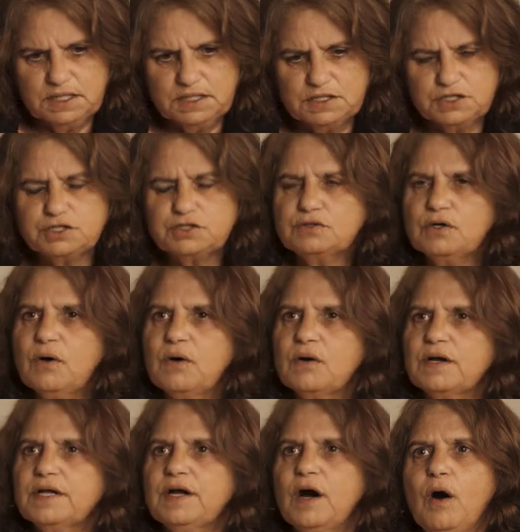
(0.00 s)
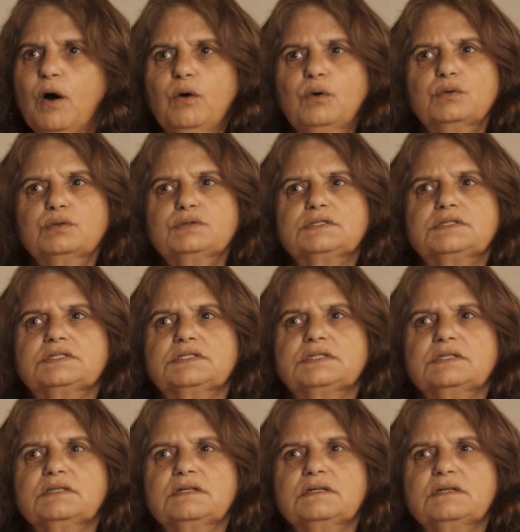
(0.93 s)
It's strong, it
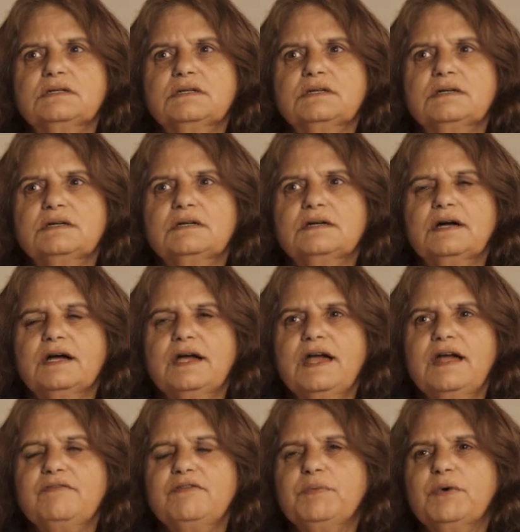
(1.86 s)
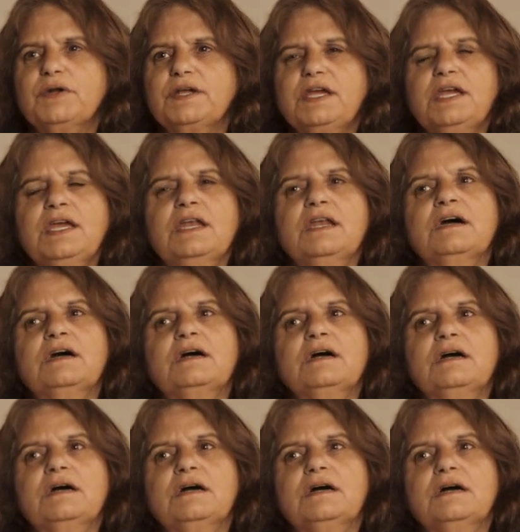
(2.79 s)
holds everybody
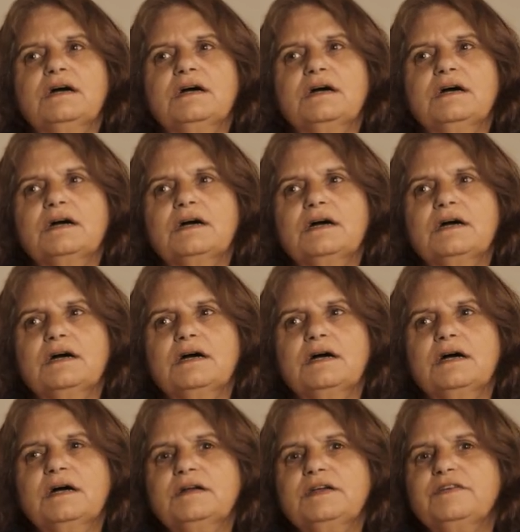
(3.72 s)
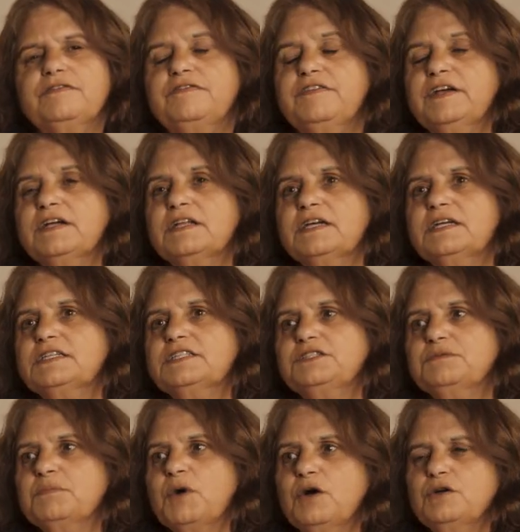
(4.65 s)
in. Your
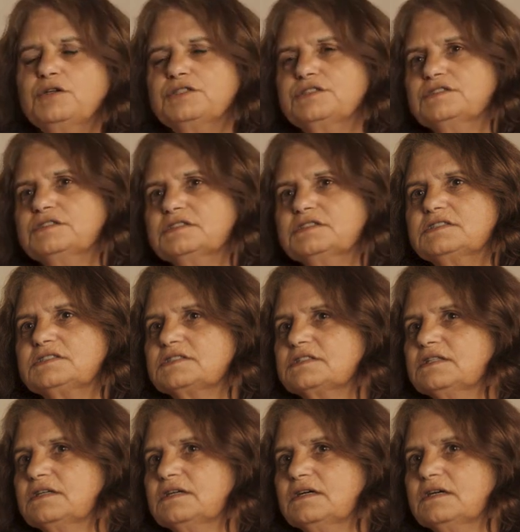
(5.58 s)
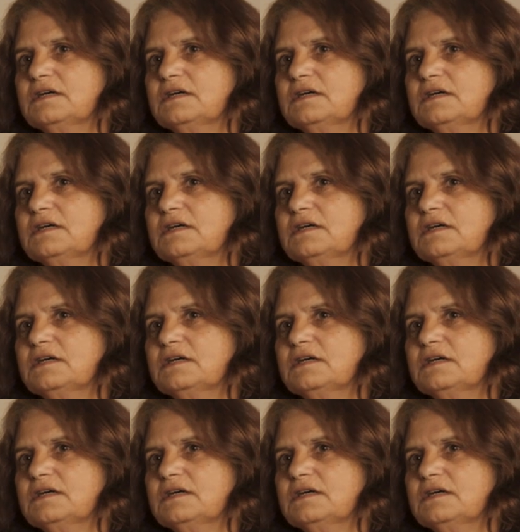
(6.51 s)
feelings, your emotions,